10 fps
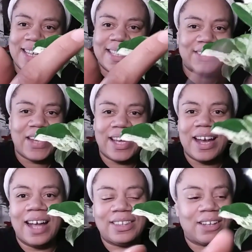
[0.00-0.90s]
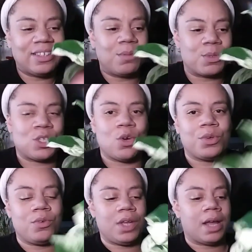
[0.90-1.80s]
Like, I thought that was so
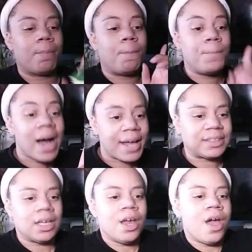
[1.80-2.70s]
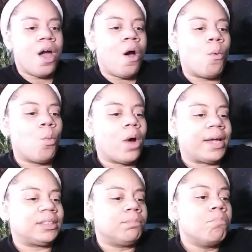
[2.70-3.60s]
unique. But what
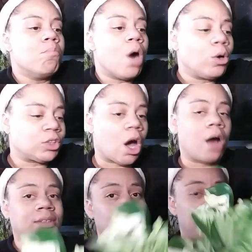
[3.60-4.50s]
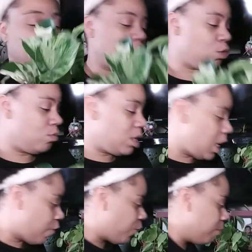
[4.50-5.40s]
is most ultimately
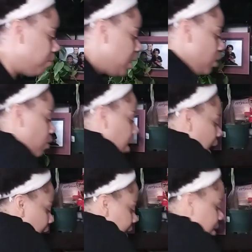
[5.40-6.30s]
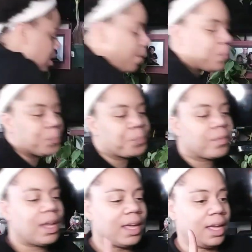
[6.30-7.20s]
unique for me, you guys,
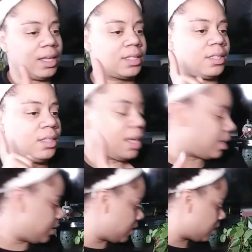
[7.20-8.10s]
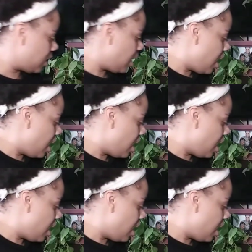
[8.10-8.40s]
is this.